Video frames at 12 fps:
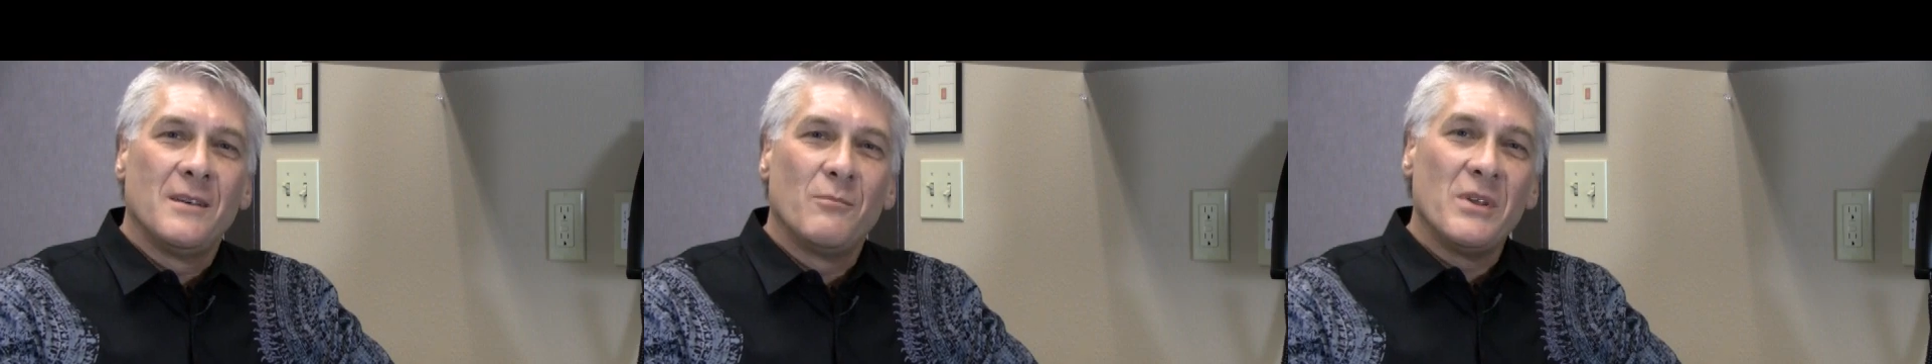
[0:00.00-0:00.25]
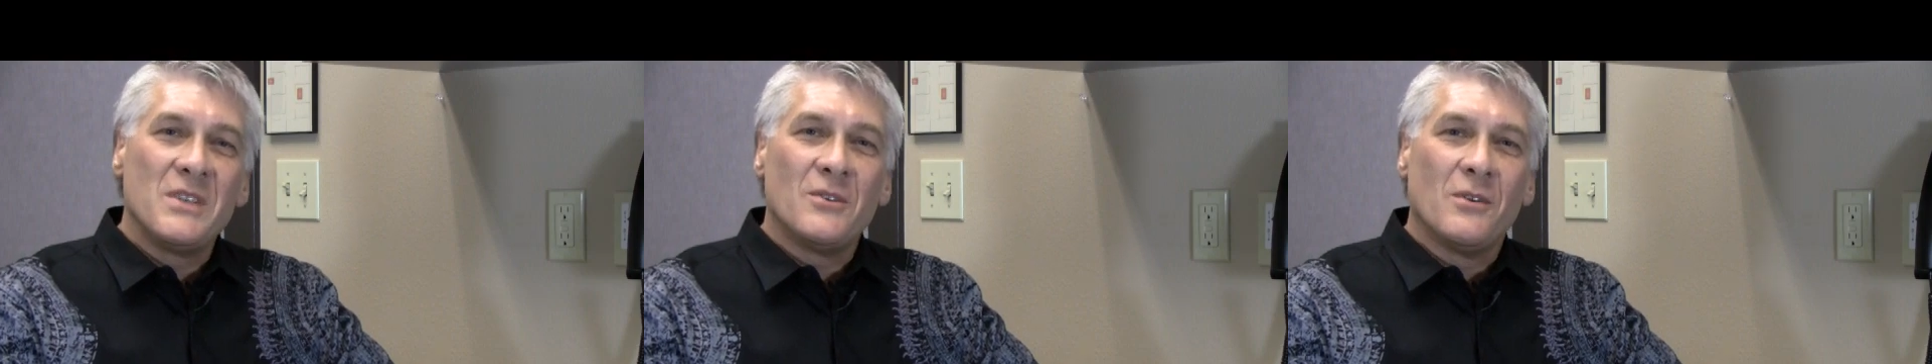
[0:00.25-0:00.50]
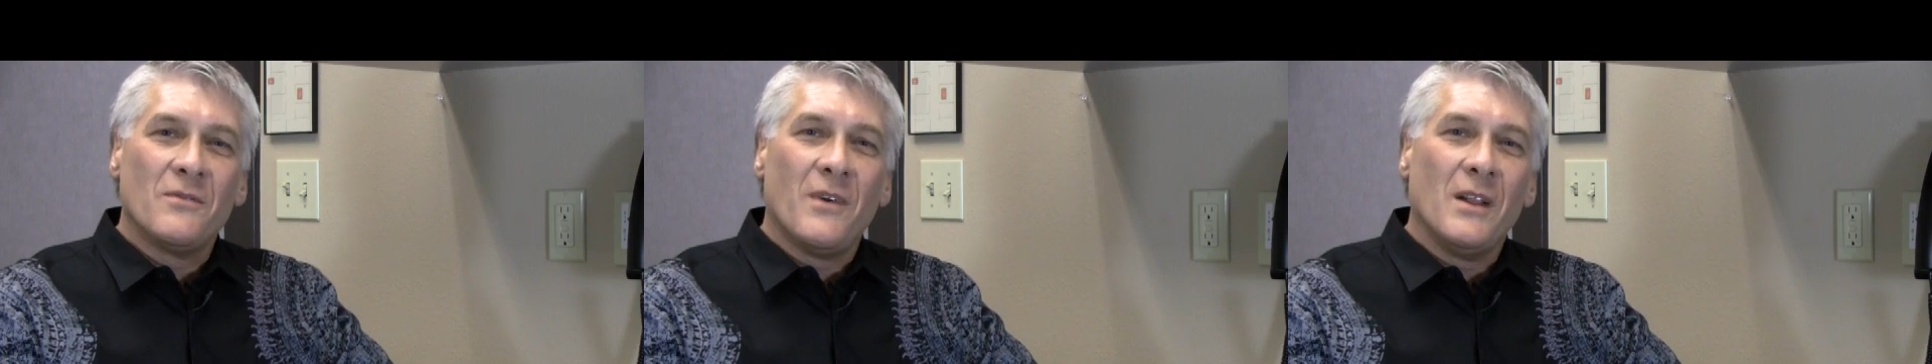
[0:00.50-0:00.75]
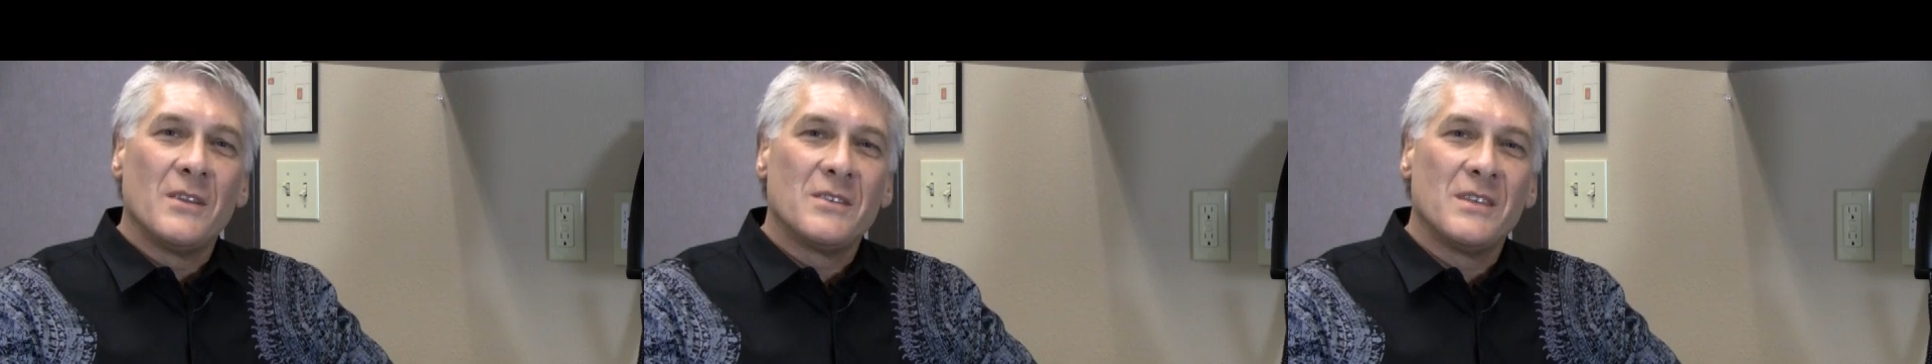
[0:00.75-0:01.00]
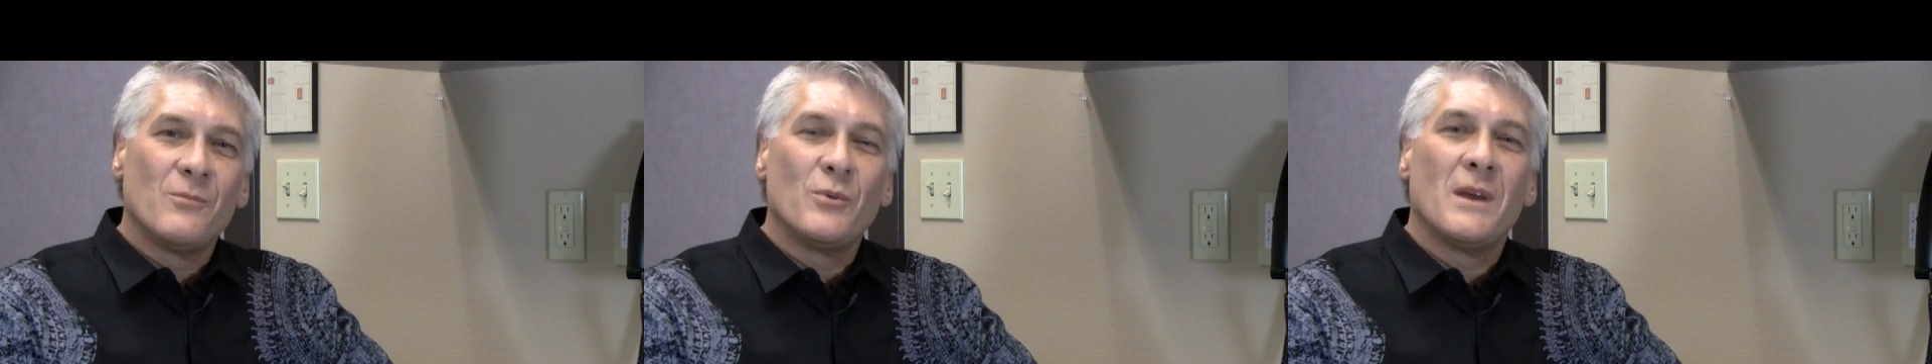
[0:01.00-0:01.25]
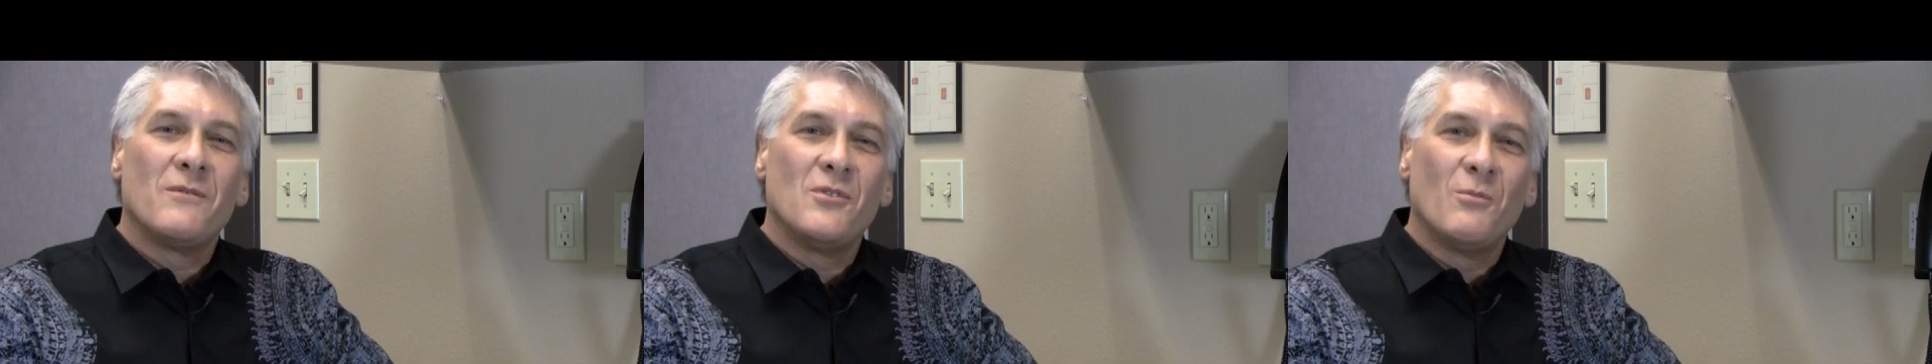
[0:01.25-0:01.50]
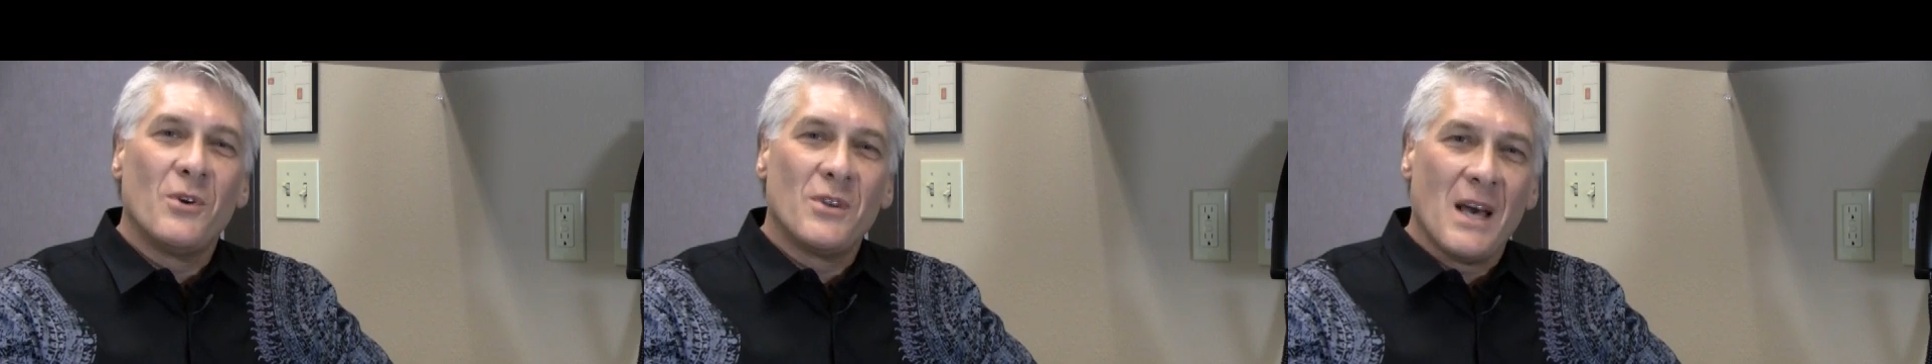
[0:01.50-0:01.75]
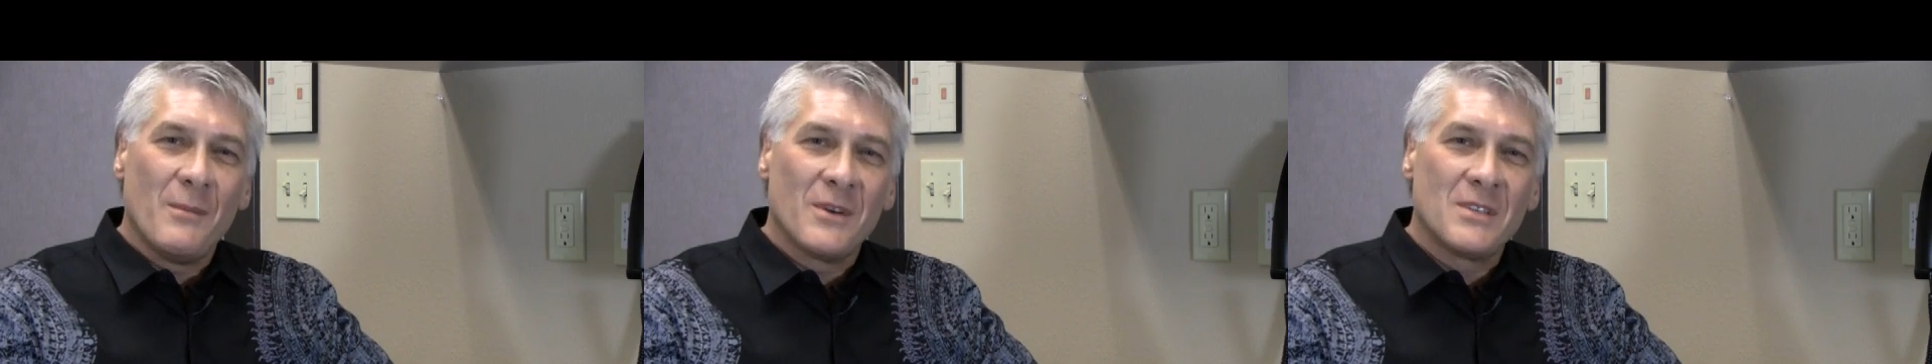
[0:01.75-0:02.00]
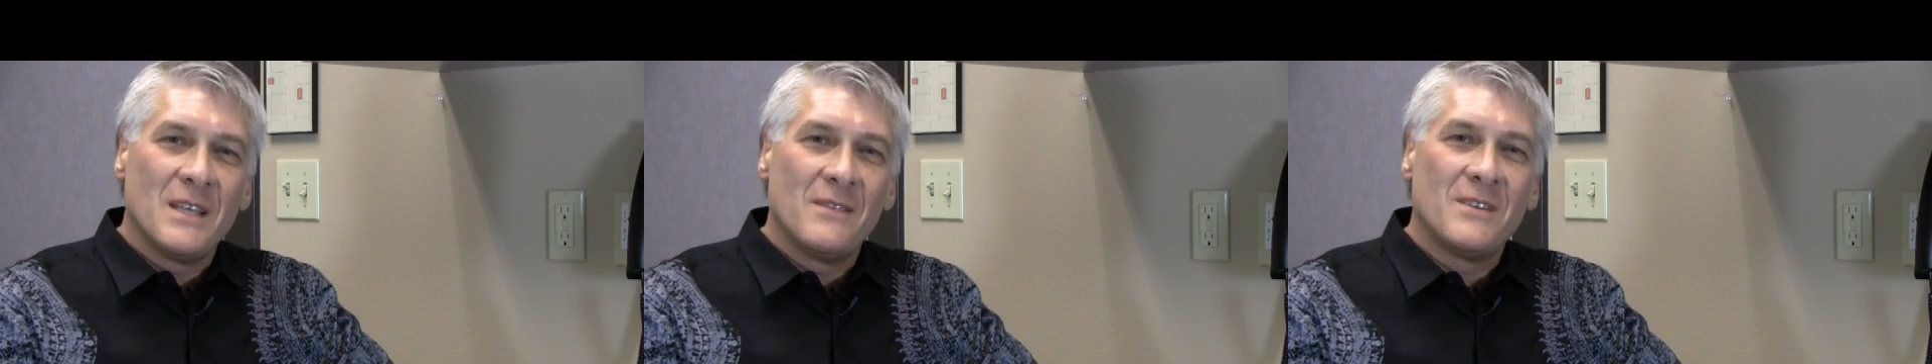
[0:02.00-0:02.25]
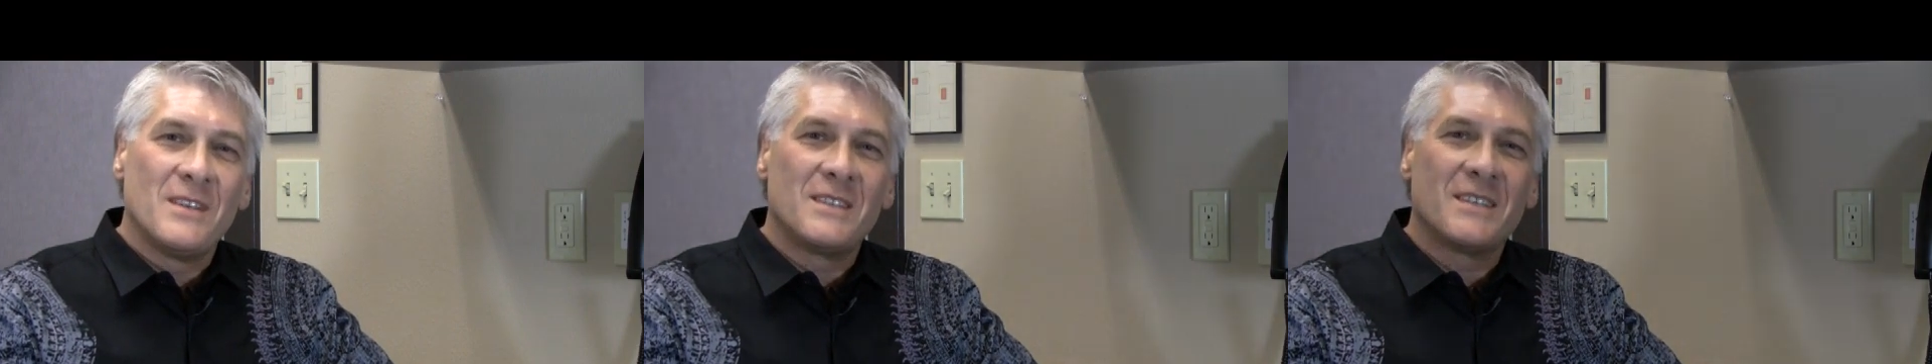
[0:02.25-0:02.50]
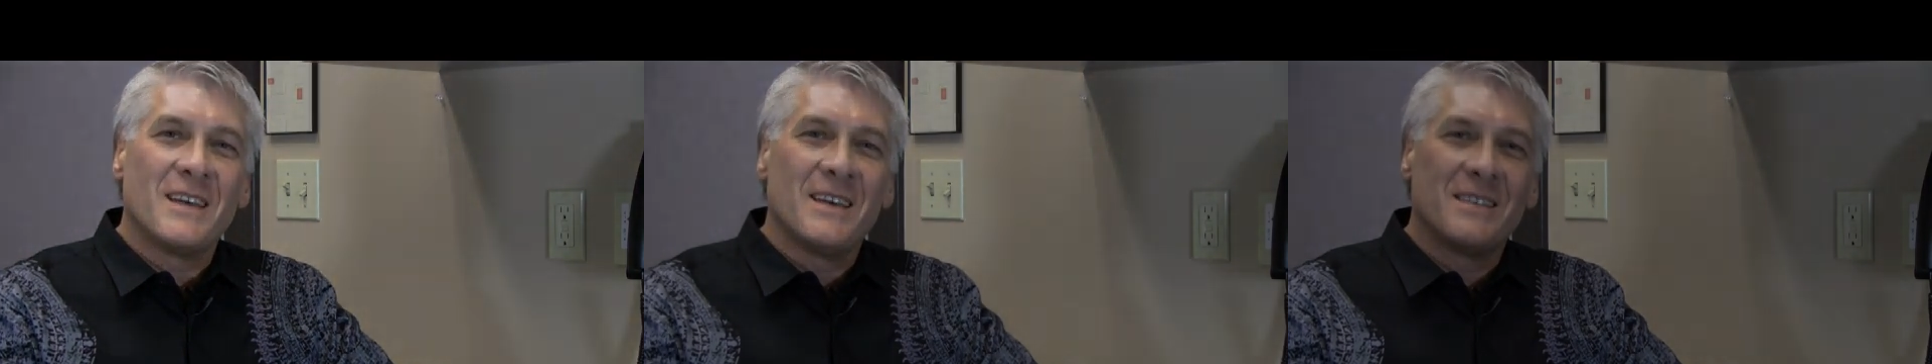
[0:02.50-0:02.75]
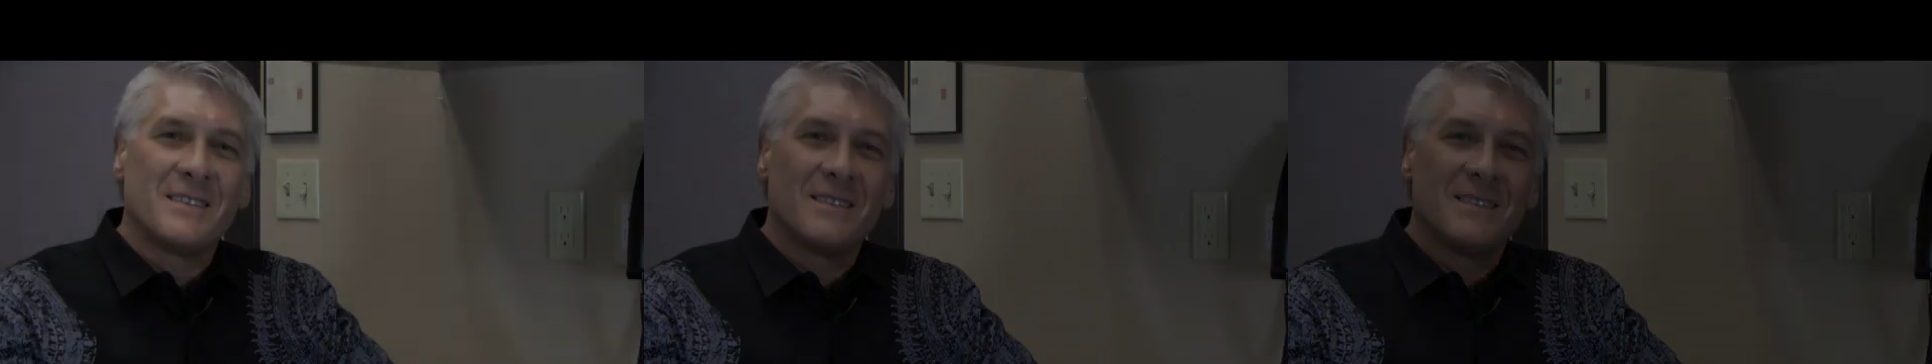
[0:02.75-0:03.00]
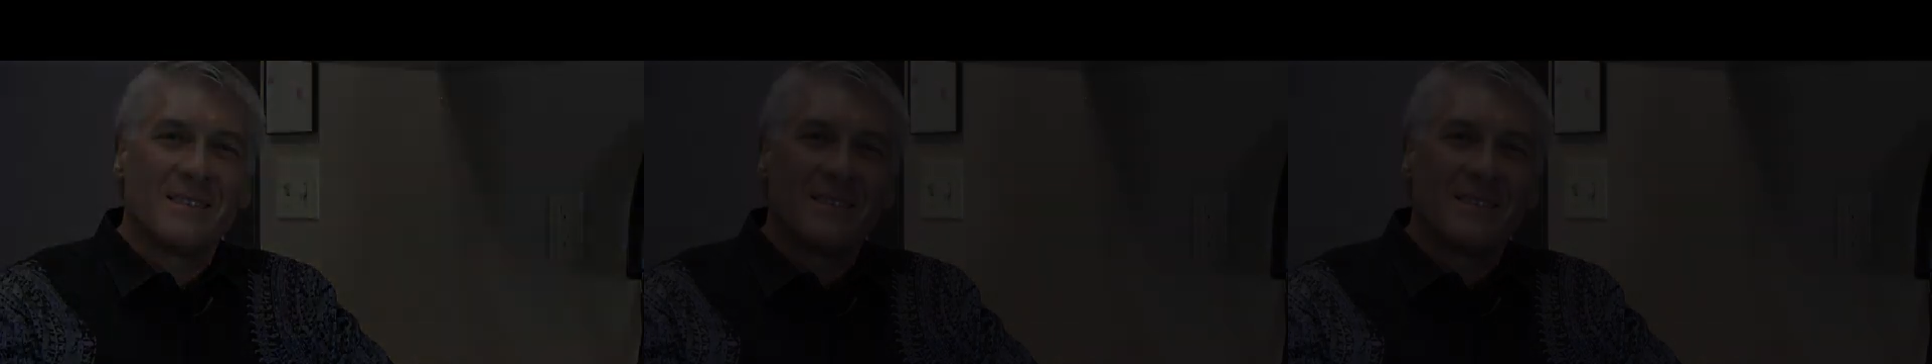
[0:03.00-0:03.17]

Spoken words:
Please don't fall asleep, we have 2 more topics left to discuss.